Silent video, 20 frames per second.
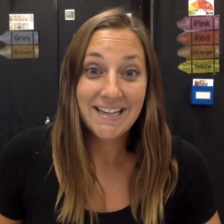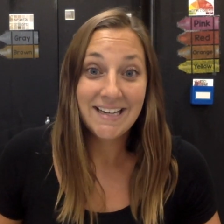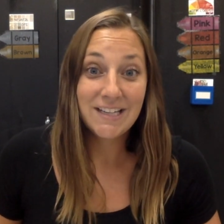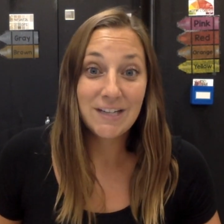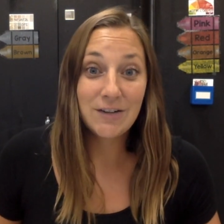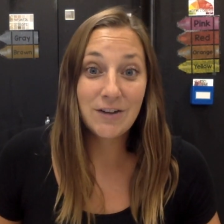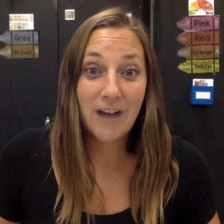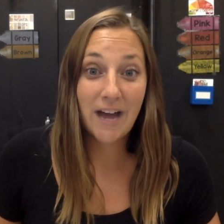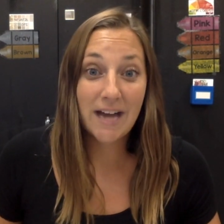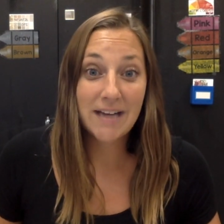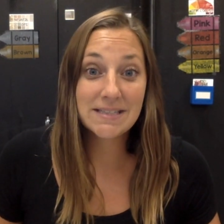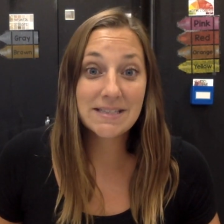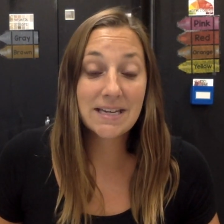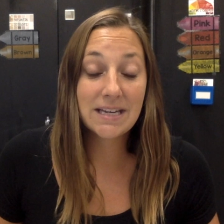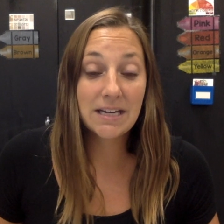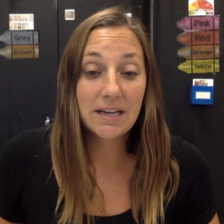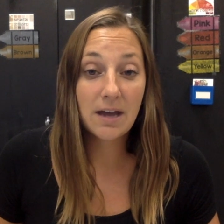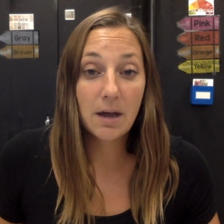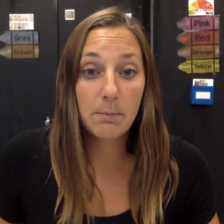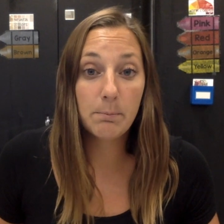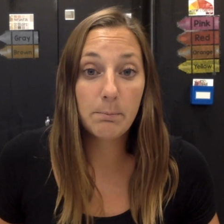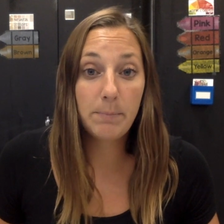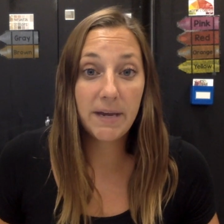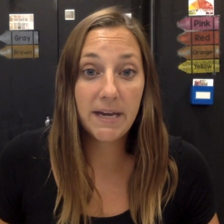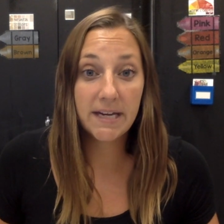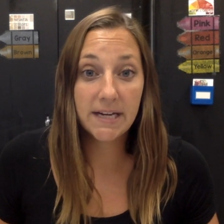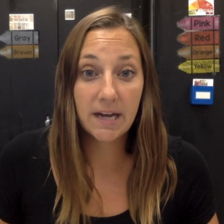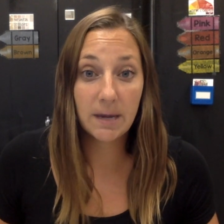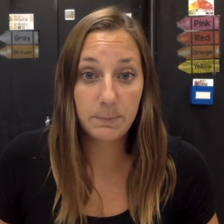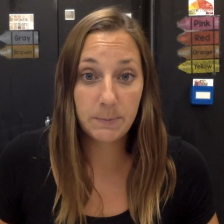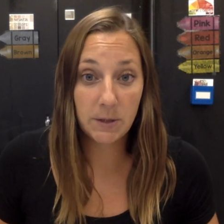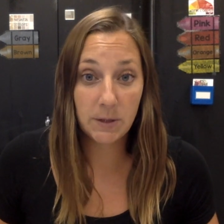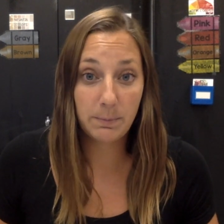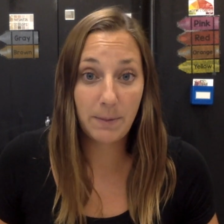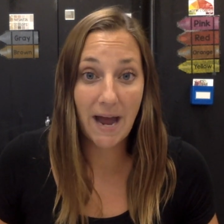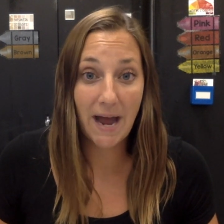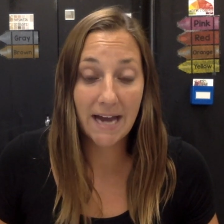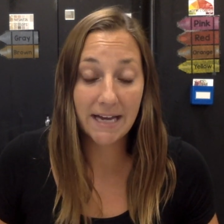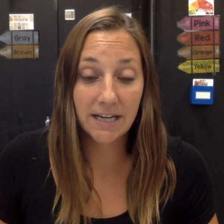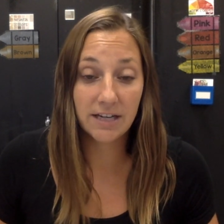you guys can come pick up your
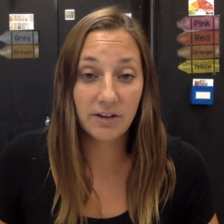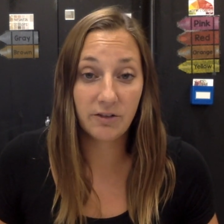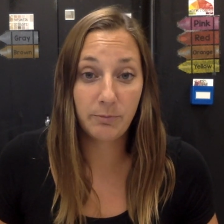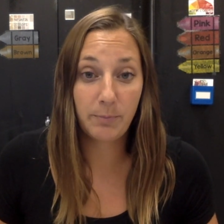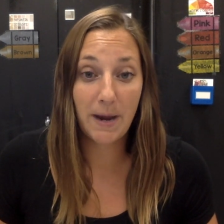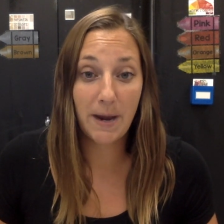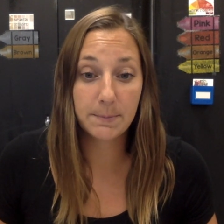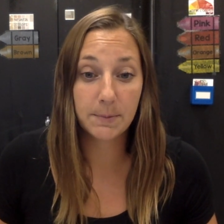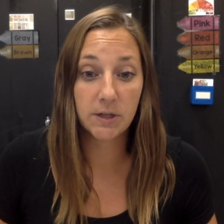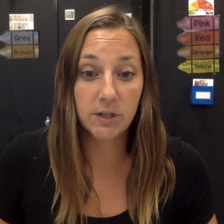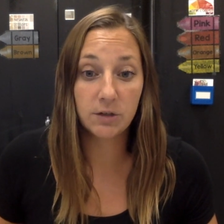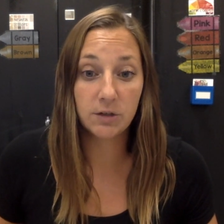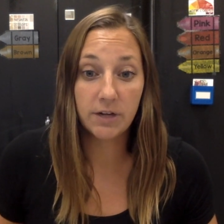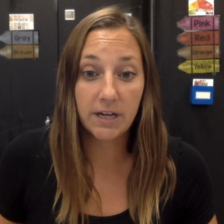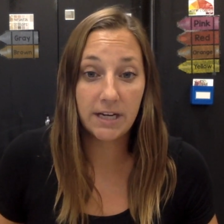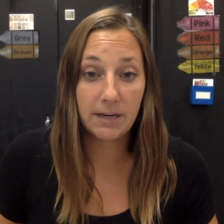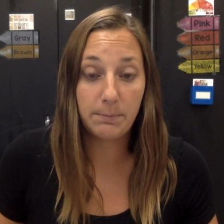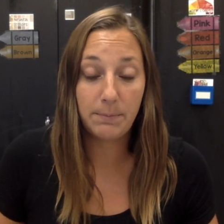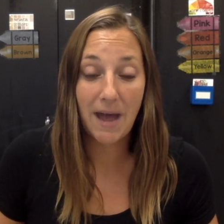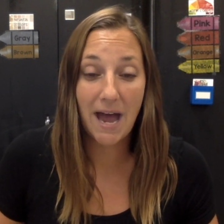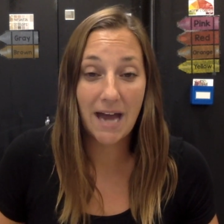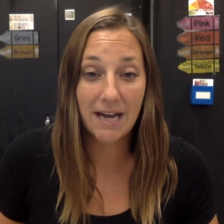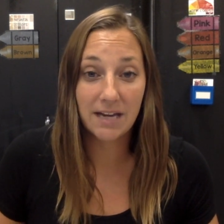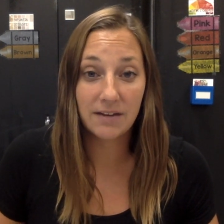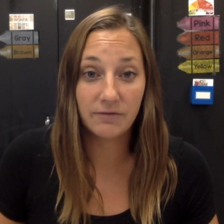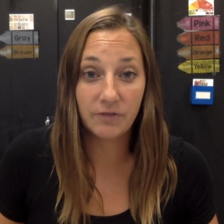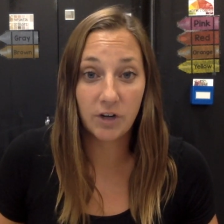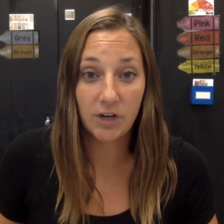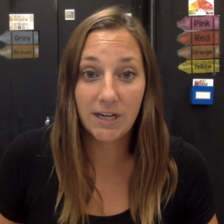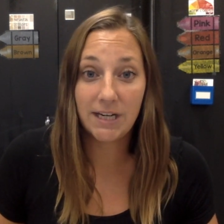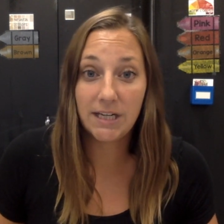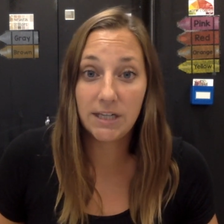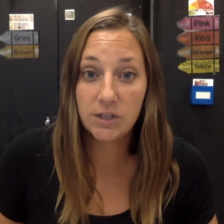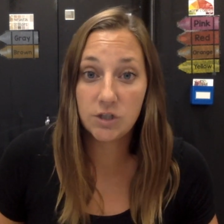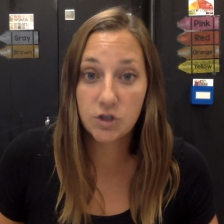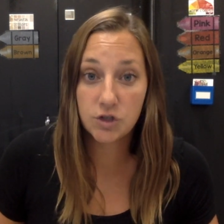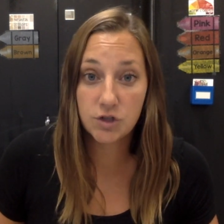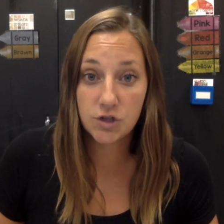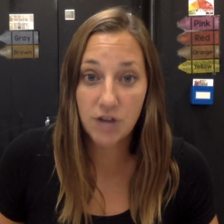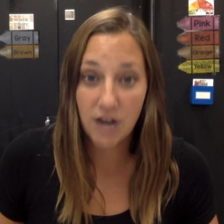packet of paper. You'll get a packet for
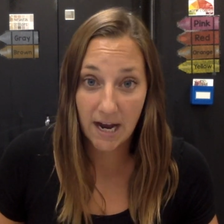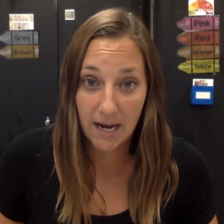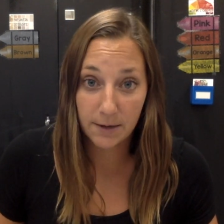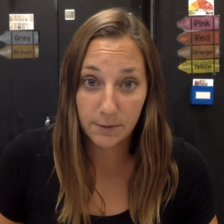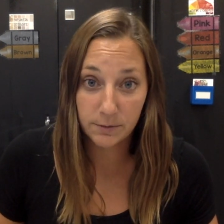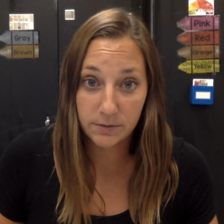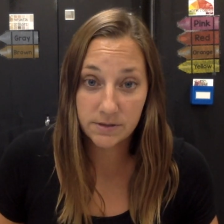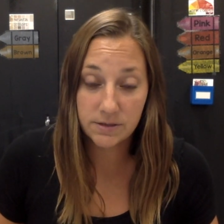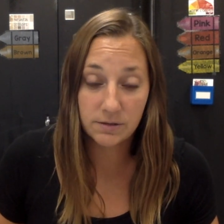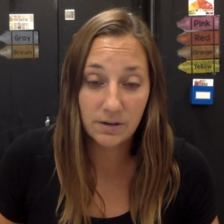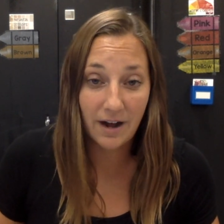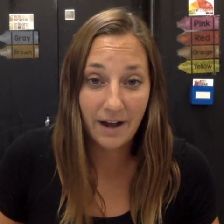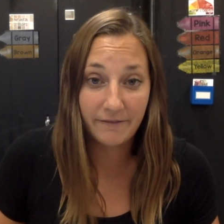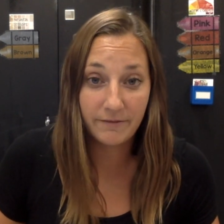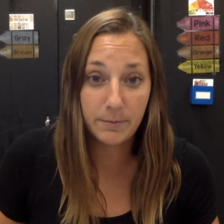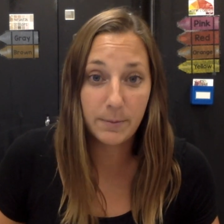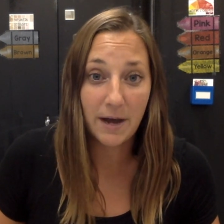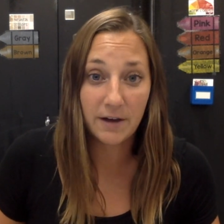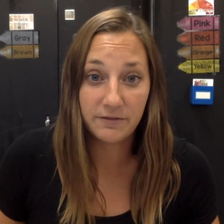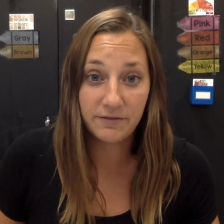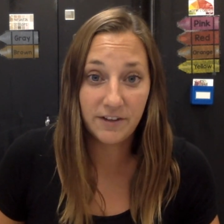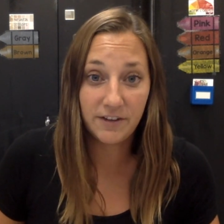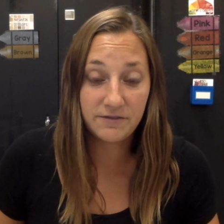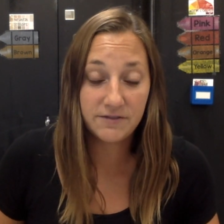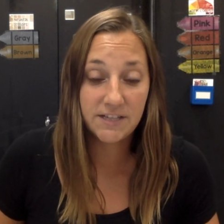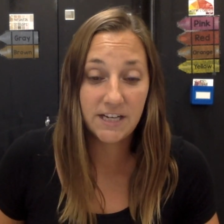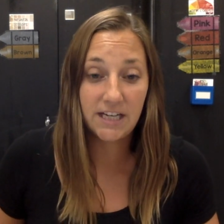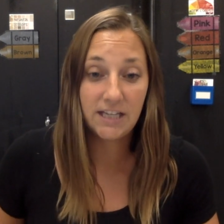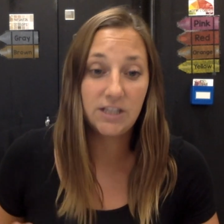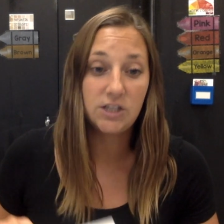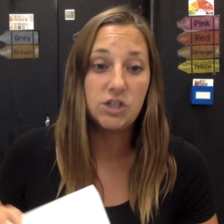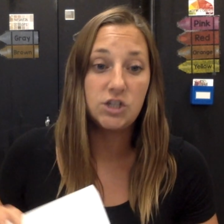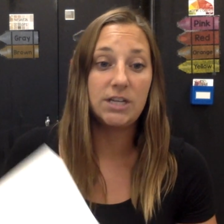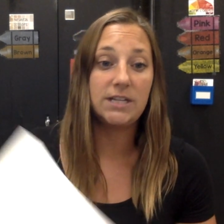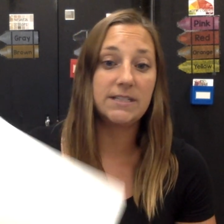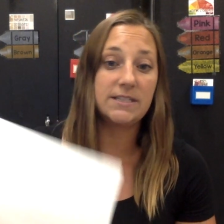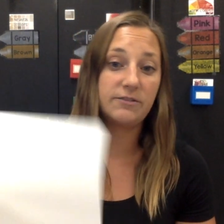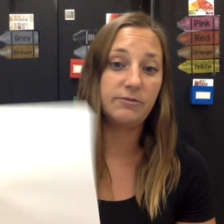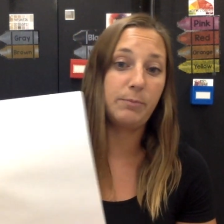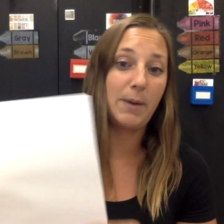each child. It'll have about 15
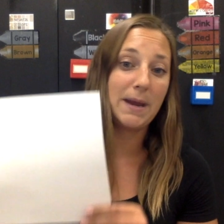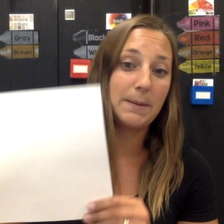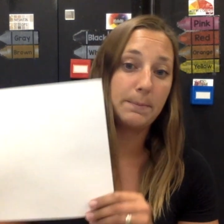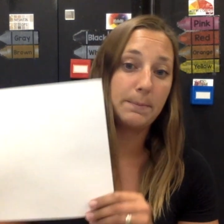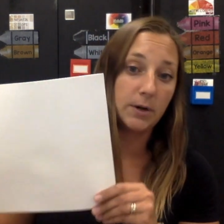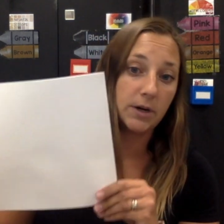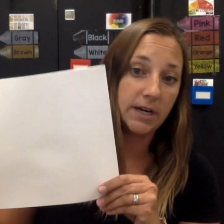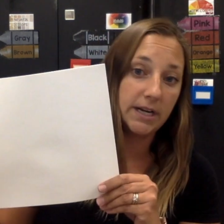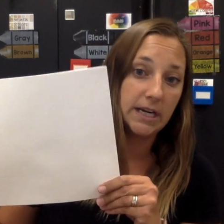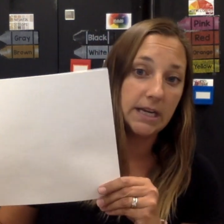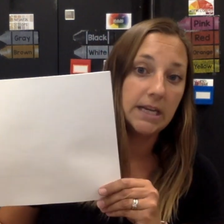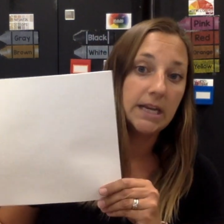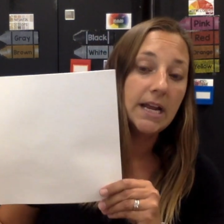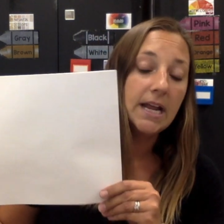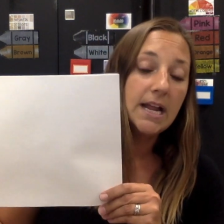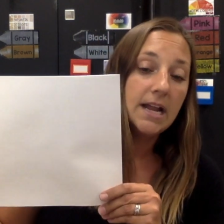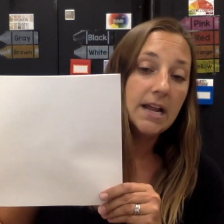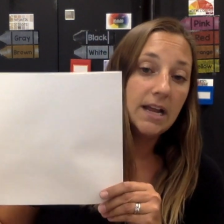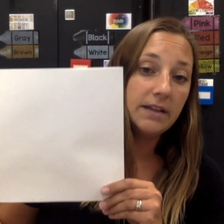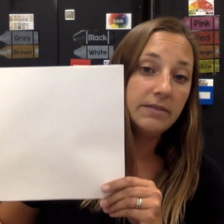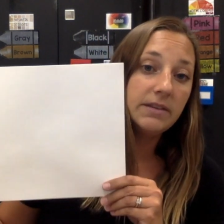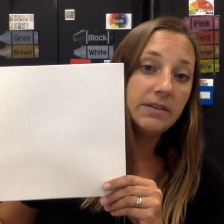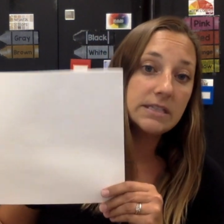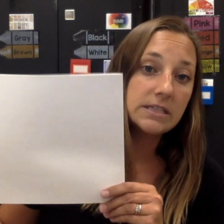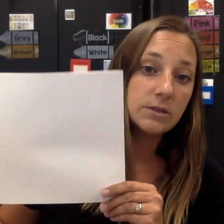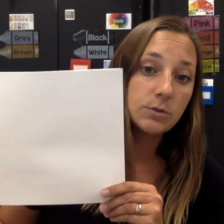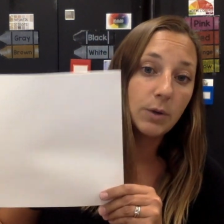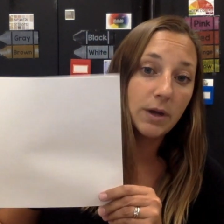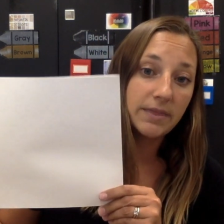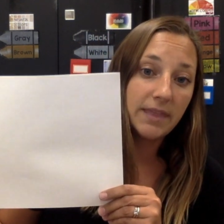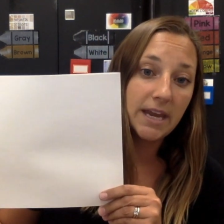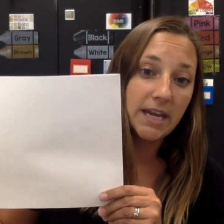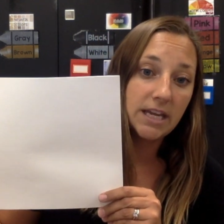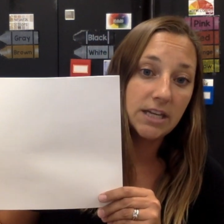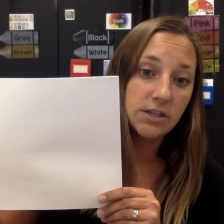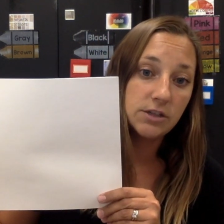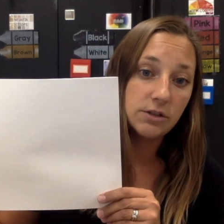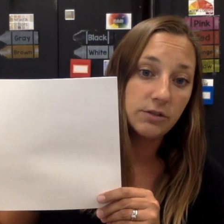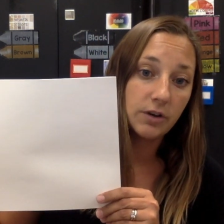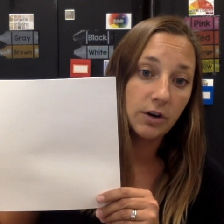sheets of paper in it, and this is what they can
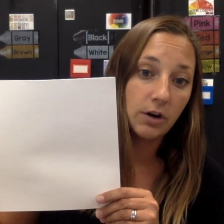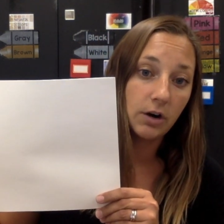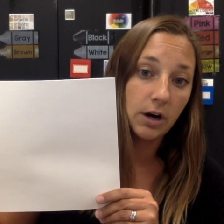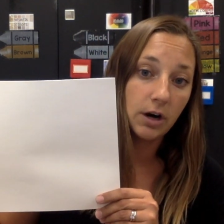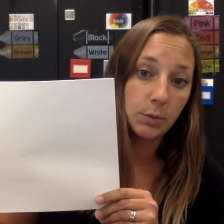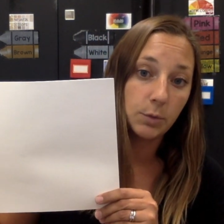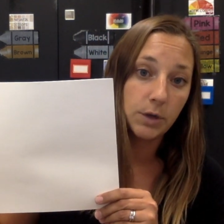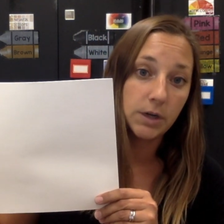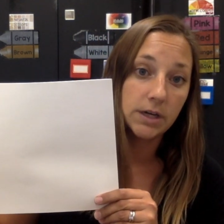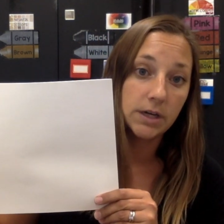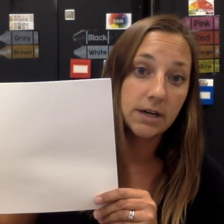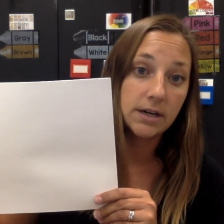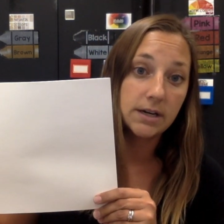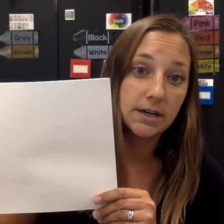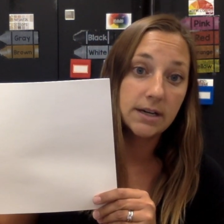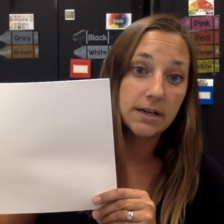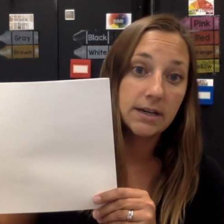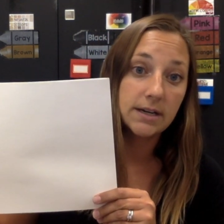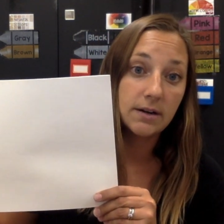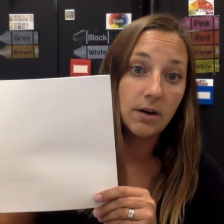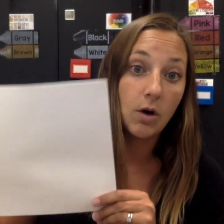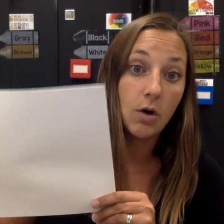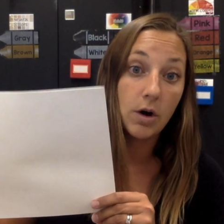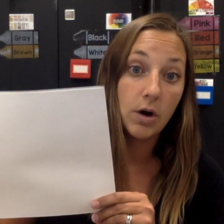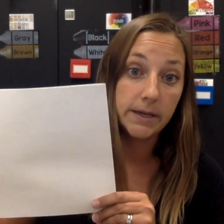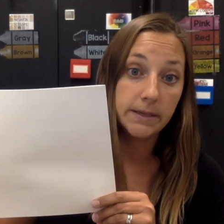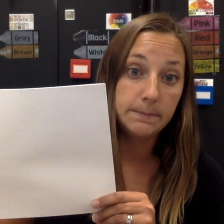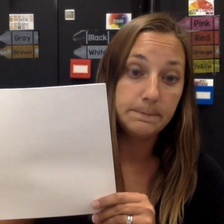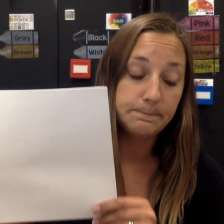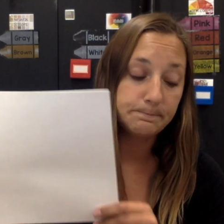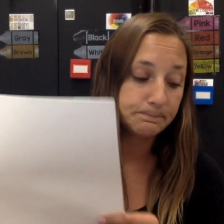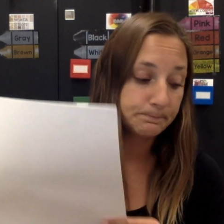do their artwork on.